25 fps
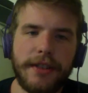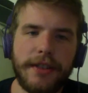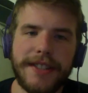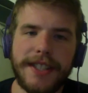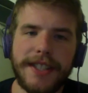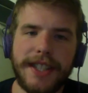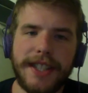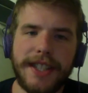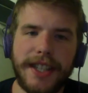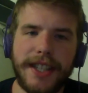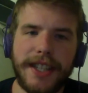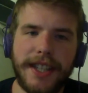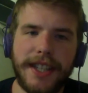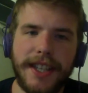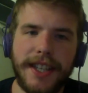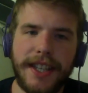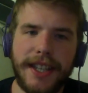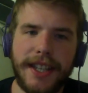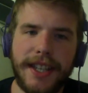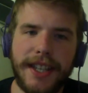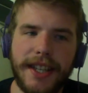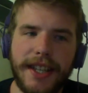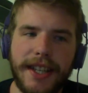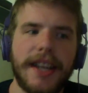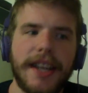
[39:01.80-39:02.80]

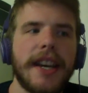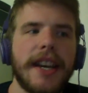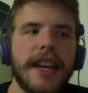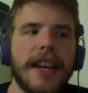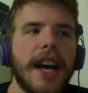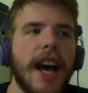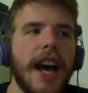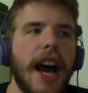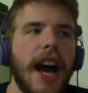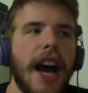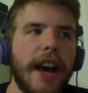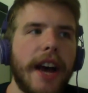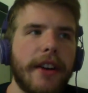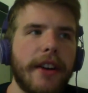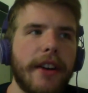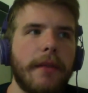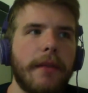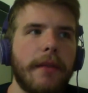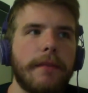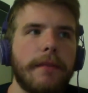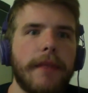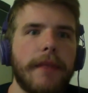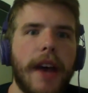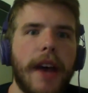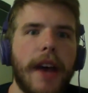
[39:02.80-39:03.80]
see. I don't know.